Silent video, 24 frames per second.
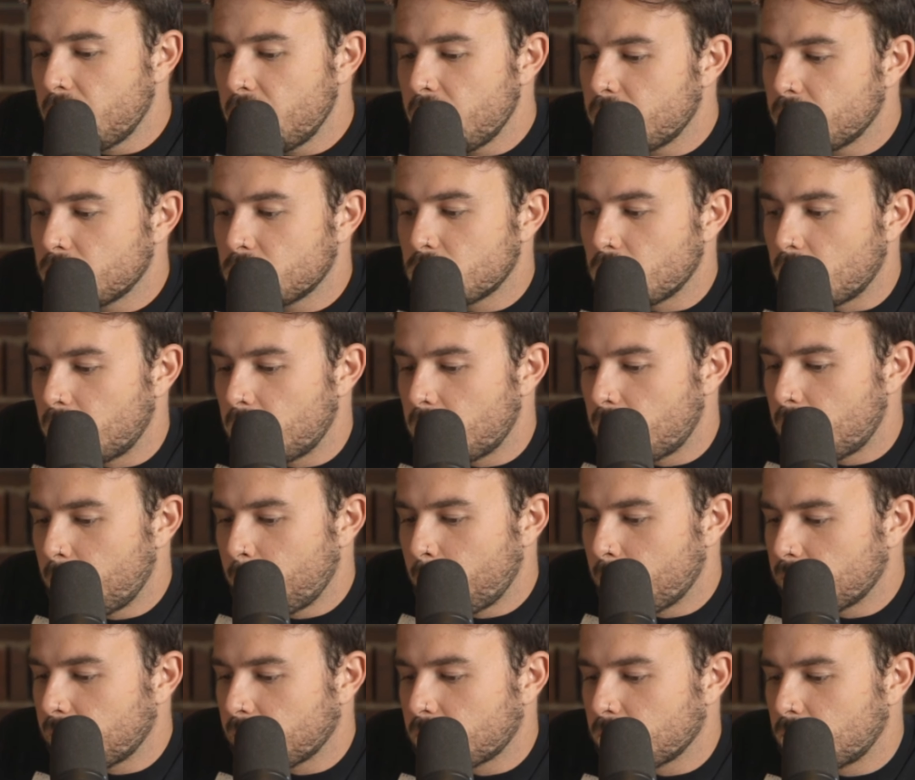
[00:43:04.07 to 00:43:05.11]
then, uh, uh,
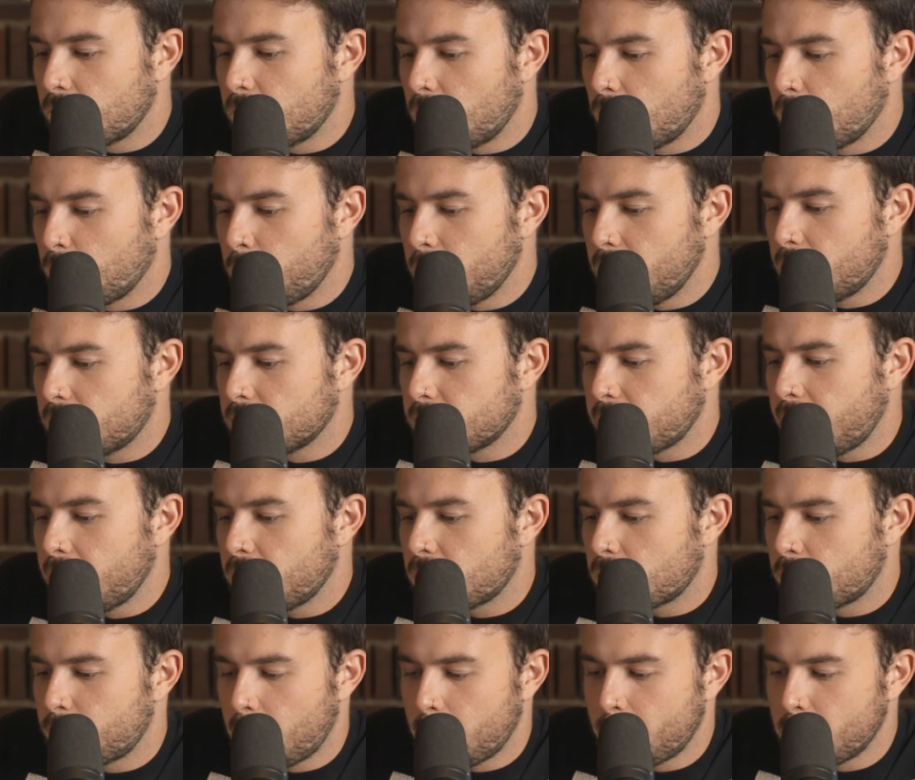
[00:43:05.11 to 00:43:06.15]
like a, a week
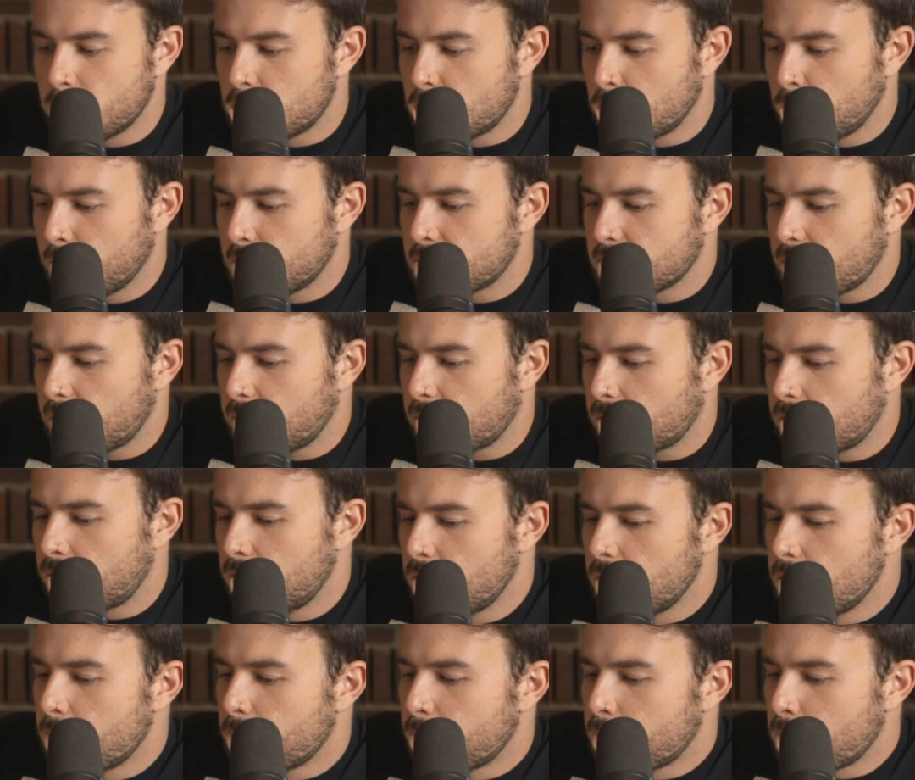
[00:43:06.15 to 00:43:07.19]
later, maybe two weeks later,
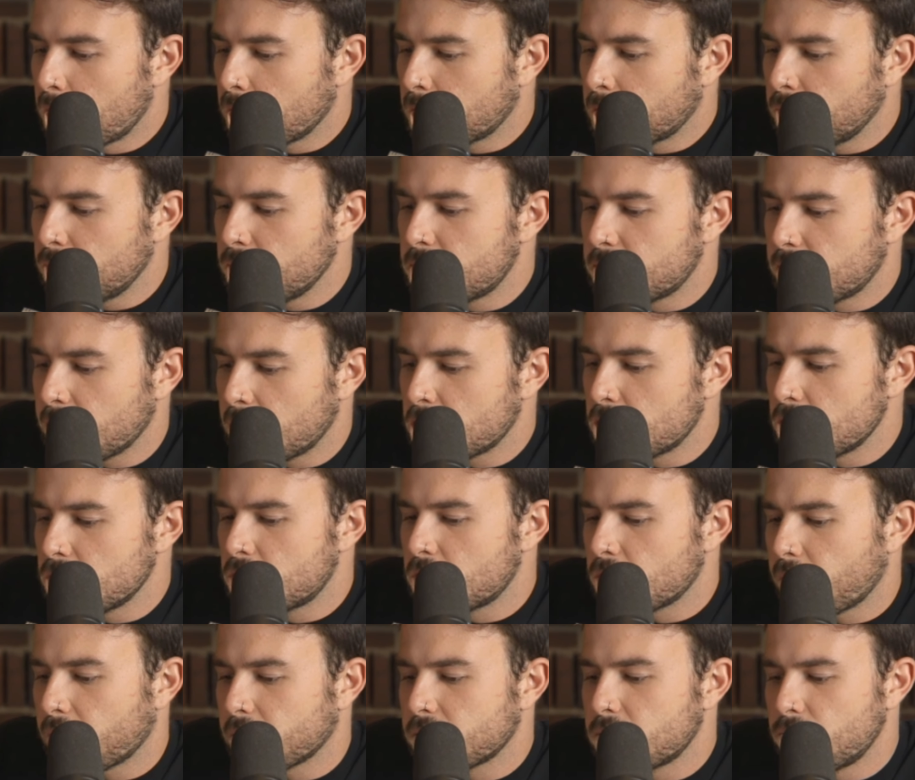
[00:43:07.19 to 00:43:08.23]
Mercury
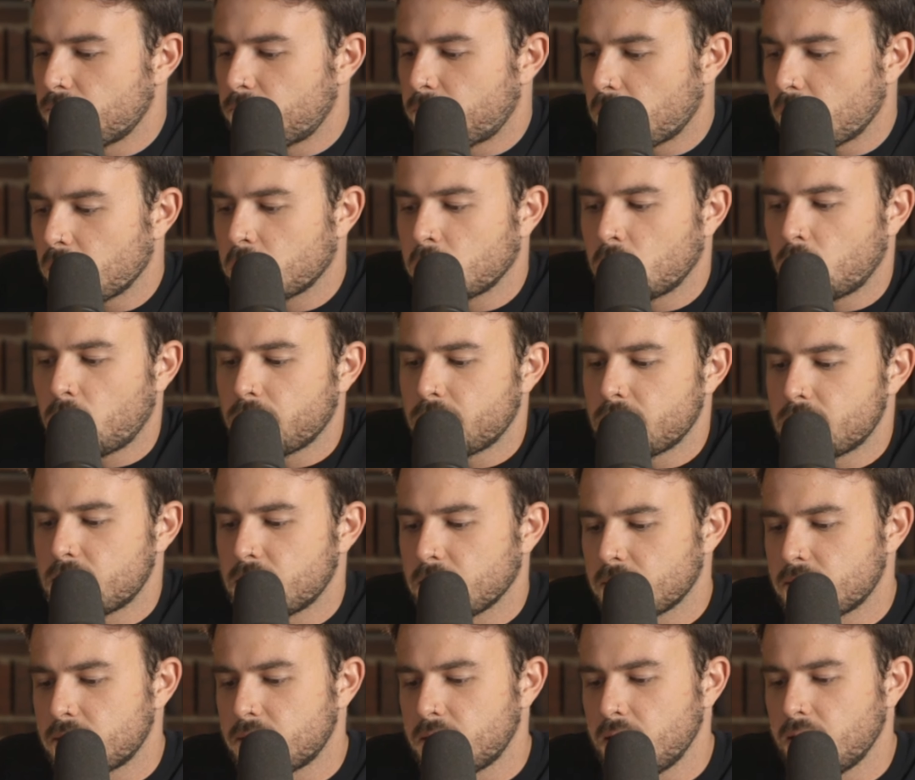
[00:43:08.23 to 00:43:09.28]
stations direct in Virgo on the
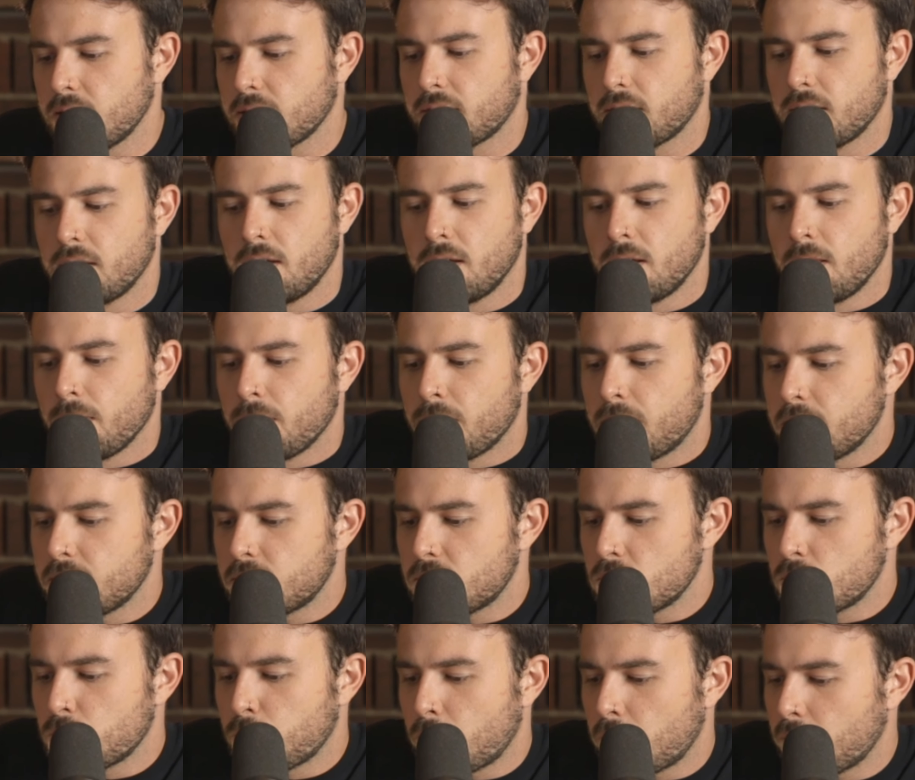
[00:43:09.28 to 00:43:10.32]
16th.
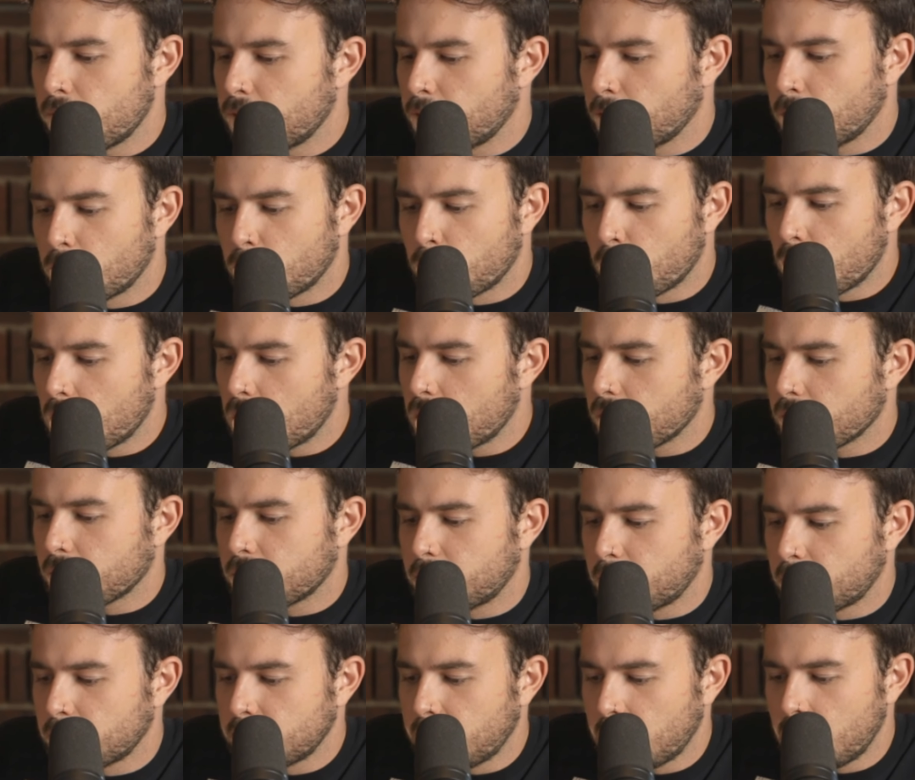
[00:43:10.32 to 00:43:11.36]
This is where the, your
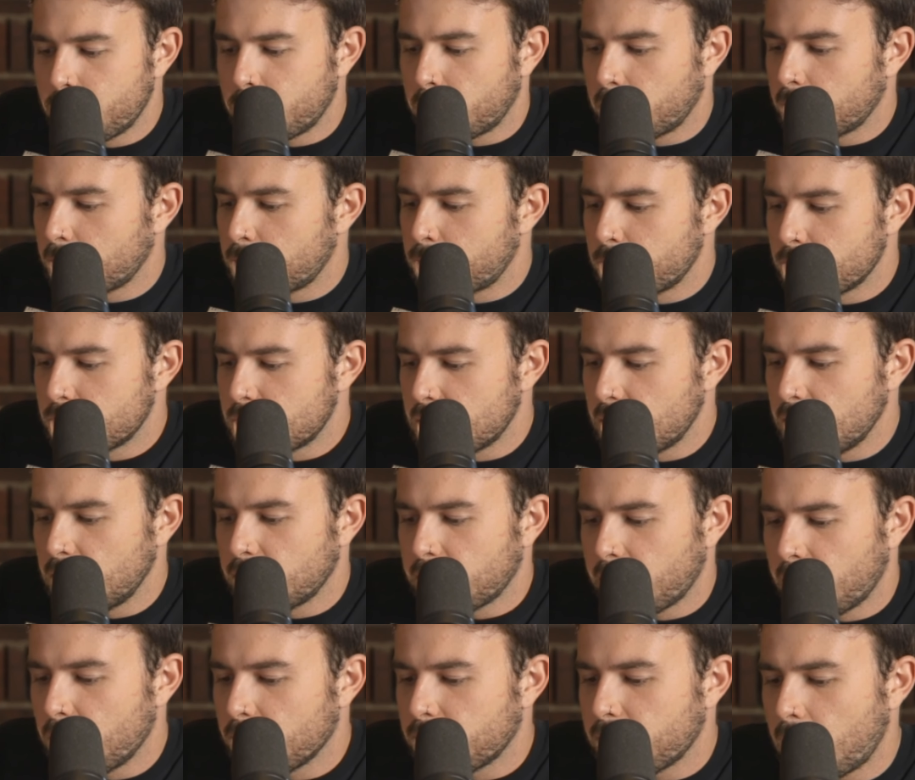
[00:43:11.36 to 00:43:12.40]
work, your labor, your
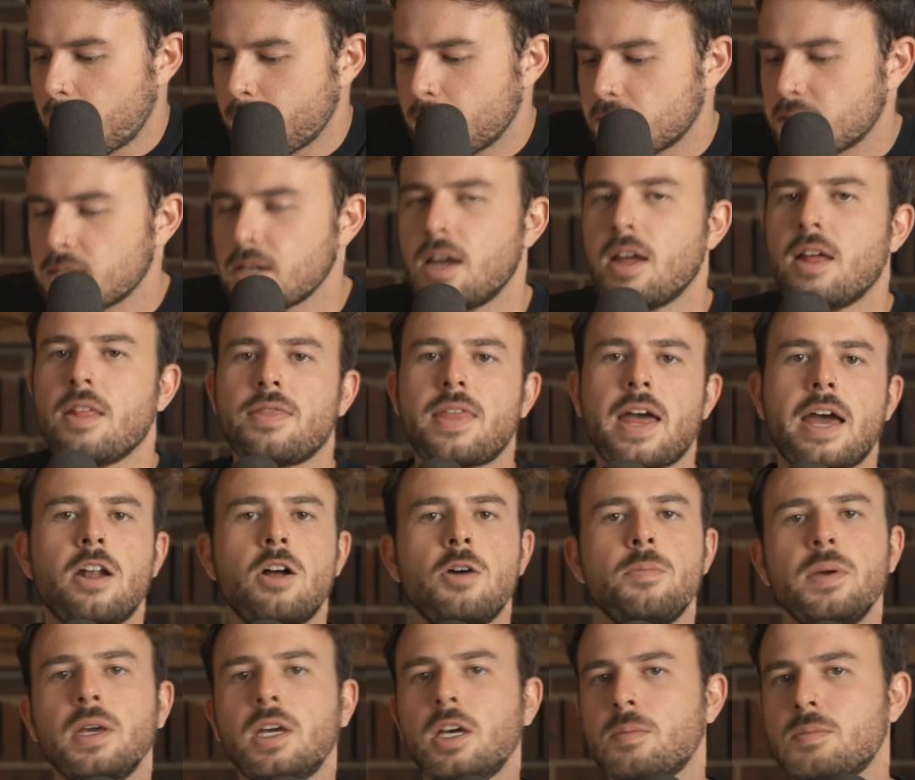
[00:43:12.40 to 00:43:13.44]
routine, health, habits, that
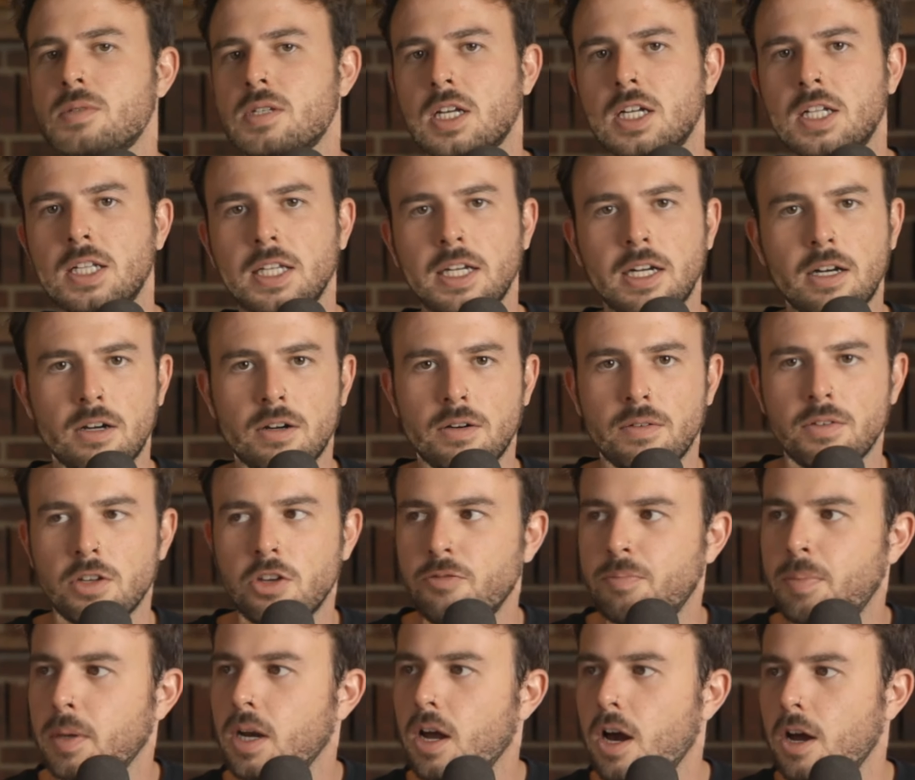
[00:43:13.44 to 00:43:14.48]
all becomes clear.
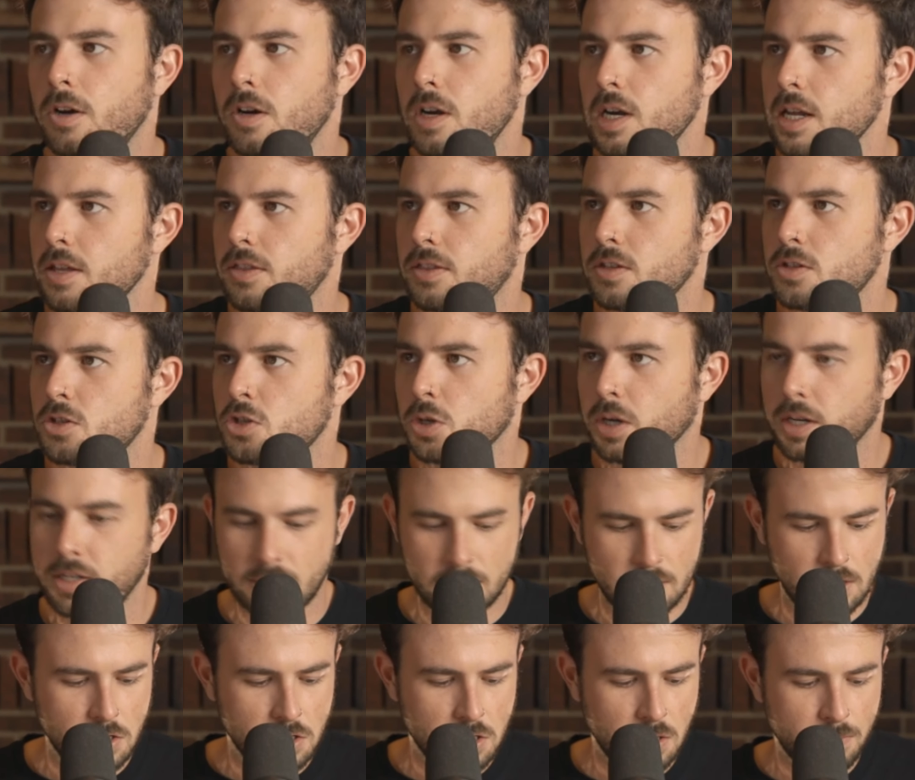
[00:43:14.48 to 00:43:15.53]
You've been underneath this
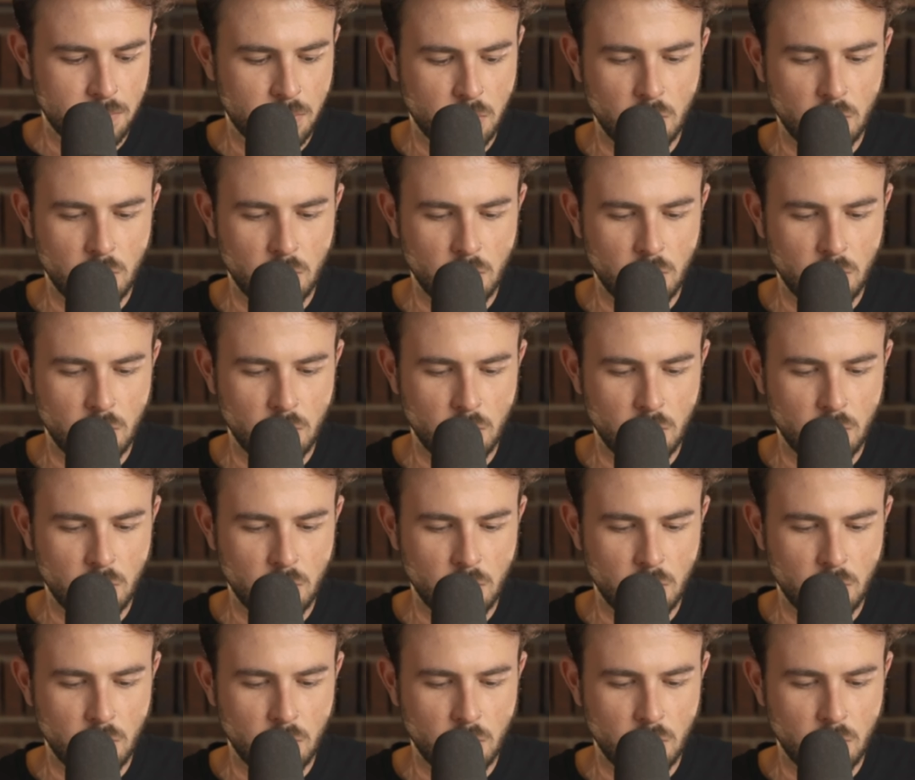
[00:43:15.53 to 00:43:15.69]
transition